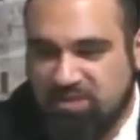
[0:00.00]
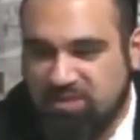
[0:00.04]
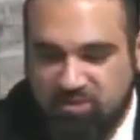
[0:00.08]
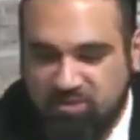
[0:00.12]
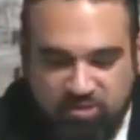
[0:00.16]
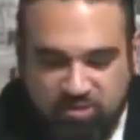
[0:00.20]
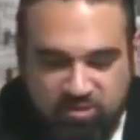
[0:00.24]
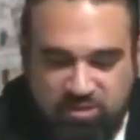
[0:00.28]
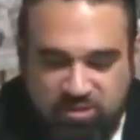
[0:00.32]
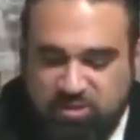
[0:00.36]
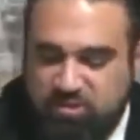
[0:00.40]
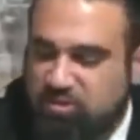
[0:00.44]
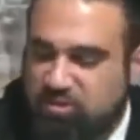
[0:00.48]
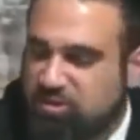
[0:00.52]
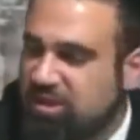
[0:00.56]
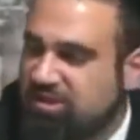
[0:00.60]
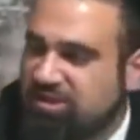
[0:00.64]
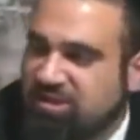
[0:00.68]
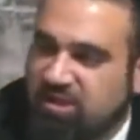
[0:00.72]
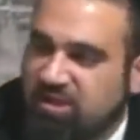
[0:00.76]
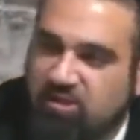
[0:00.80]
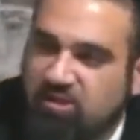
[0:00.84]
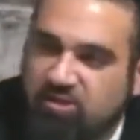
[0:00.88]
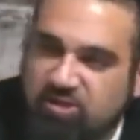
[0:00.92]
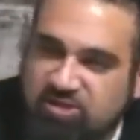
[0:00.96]
To, to, to
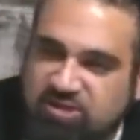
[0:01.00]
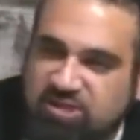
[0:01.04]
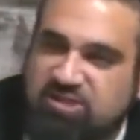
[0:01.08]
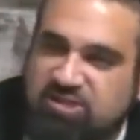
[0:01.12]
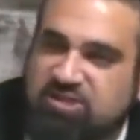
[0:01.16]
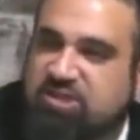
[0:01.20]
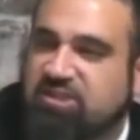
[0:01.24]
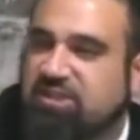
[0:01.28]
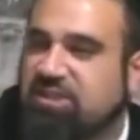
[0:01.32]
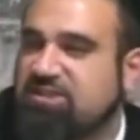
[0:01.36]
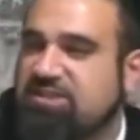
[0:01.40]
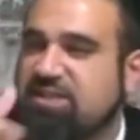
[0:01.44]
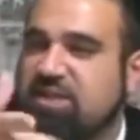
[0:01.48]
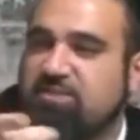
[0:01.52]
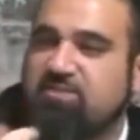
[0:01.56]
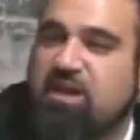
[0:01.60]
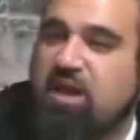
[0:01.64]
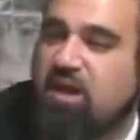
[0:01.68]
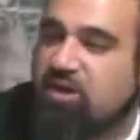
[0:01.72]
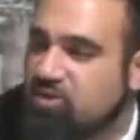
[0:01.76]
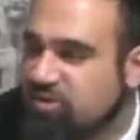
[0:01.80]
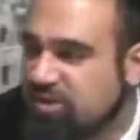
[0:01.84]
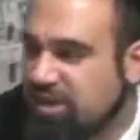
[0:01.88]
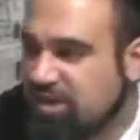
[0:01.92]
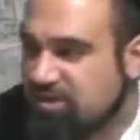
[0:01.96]
tell your assistant to send me
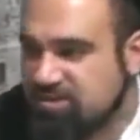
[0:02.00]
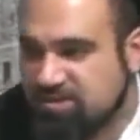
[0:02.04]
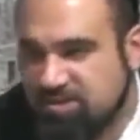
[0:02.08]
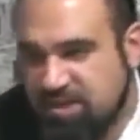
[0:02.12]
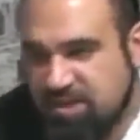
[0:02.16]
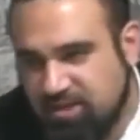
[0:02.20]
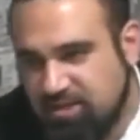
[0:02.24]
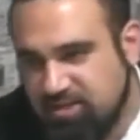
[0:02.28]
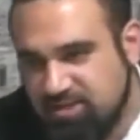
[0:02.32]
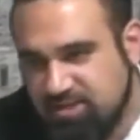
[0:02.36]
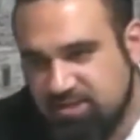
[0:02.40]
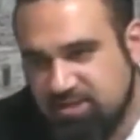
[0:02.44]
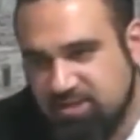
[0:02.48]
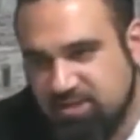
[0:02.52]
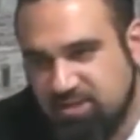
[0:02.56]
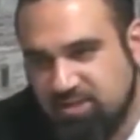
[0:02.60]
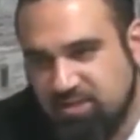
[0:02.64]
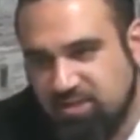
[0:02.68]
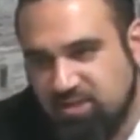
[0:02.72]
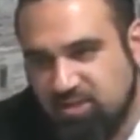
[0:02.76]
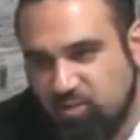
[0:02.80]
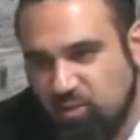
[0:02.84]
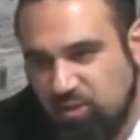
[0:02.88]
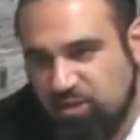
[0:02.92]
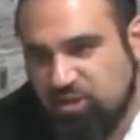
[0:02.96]
$100,000?
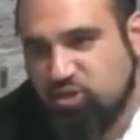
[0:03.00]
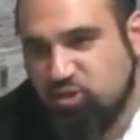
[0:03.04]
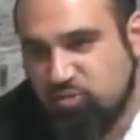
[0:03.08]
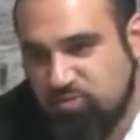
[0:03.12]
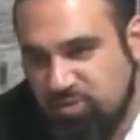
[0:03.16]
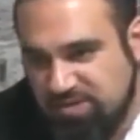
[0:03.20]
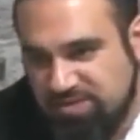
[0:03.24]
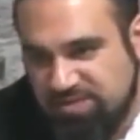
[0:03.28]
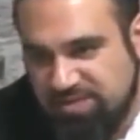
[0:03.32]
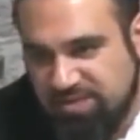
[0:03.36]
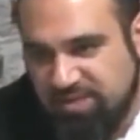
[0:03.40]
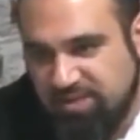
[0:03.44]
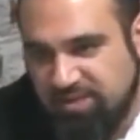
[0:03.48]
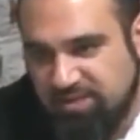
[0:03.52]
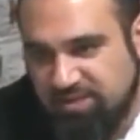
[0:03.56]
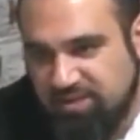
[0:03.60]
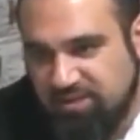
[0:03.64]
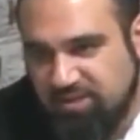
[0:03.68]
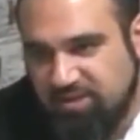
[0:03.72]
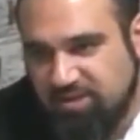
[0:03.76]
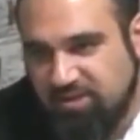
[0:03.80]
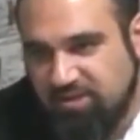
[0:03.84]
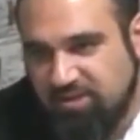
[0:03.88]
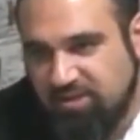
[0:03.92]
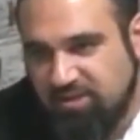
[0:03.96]
What too busy?
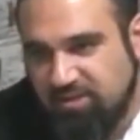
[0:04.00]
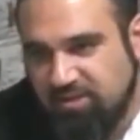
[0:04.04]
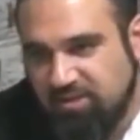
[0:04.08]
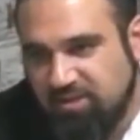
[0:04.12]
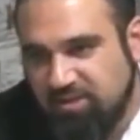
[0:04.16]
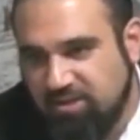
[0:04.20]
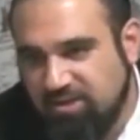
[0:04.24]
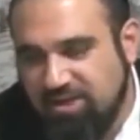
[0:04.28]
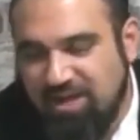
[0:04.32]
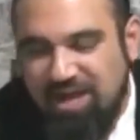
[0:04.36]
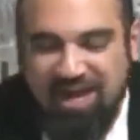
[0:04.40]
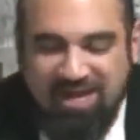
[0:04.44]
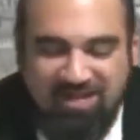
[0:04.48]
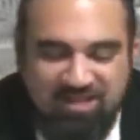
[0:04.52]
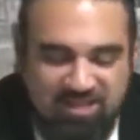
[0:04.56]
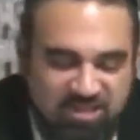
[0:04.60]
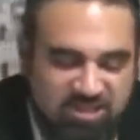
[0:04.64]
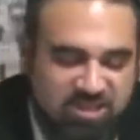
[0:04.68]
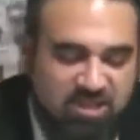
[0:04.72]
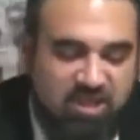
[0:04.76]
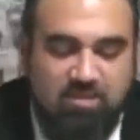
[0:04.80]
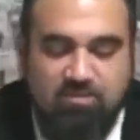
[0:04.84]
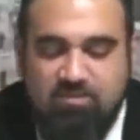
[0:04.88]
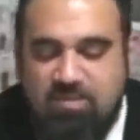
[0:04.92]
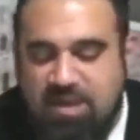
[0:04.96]
Nah, it's
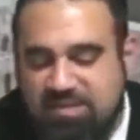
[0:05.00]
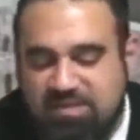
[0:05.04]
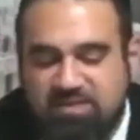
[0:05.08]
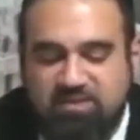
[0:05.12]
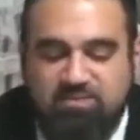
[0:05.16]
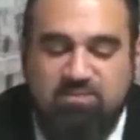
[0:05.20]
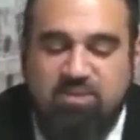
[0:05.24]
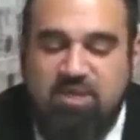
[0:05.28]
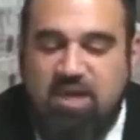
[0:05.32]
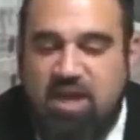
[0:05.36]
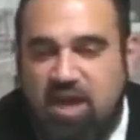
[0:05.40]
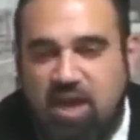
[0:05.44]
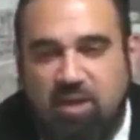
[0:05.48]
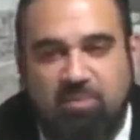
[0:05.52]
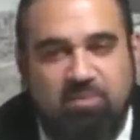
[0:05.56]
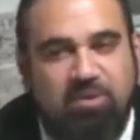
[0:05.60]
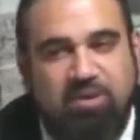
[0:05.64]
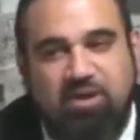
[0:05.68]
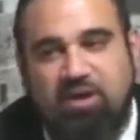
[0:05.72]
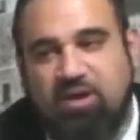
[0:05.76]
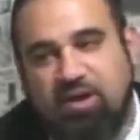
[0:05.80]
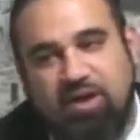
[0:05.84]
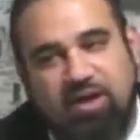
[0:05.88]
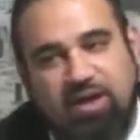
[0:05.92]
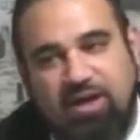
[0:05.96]
just going to mess me up,
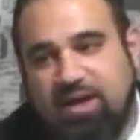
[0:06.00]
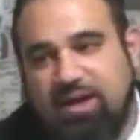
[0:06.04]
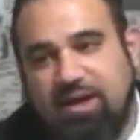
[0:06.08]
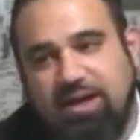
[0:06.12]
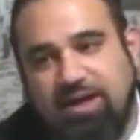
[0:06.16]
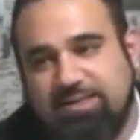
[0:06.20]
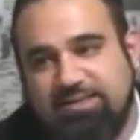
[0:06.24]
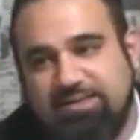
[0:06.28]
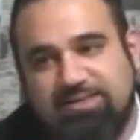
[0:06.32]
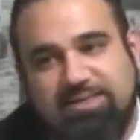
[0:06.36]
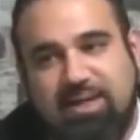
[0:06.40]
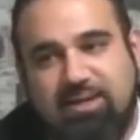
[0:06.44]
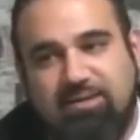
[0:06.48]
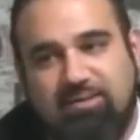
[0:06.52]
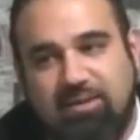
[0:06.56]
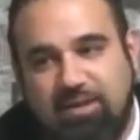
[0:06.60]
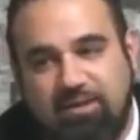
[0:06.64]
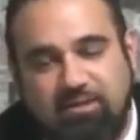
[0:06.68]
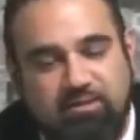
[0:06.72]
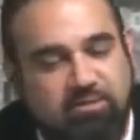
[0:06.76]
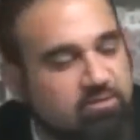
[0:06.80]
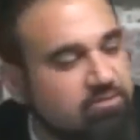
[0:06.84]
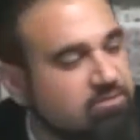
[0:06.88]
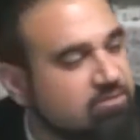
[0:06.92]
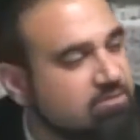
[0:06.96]
you know, uh, it's not my...
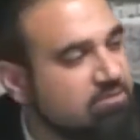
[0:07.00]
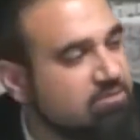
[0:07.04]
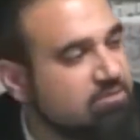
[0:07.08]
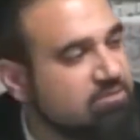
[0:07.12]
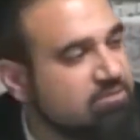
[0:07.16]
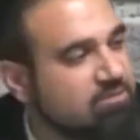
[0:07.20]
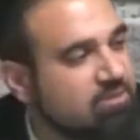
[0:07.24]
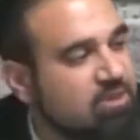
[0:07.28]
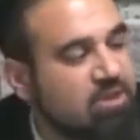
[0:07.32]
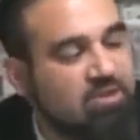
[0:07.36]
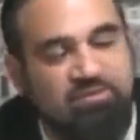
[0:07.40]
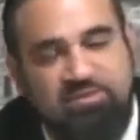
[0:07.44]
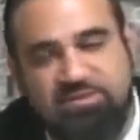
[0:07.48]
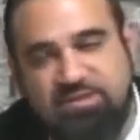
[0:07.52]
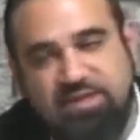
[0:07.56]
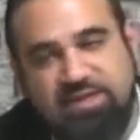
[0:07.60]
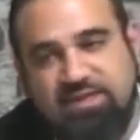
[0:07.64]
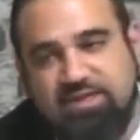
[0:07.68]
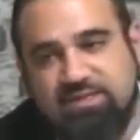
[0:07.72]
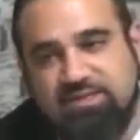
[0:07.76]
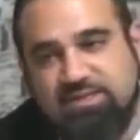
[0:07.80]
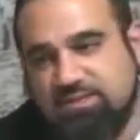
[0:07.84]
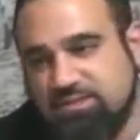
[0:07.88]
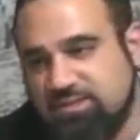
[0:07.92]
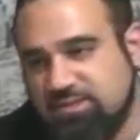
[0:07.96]
All of a
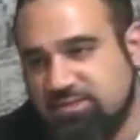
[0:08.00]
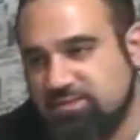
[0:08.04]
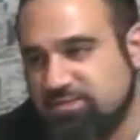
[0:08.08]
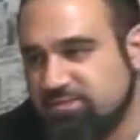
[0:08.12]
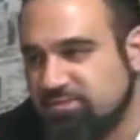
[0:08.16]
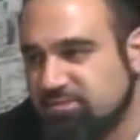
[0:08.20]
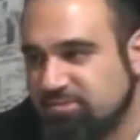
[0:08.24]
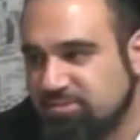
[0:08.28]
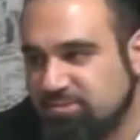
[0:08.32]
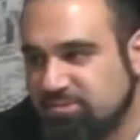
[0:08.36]
sudden he's...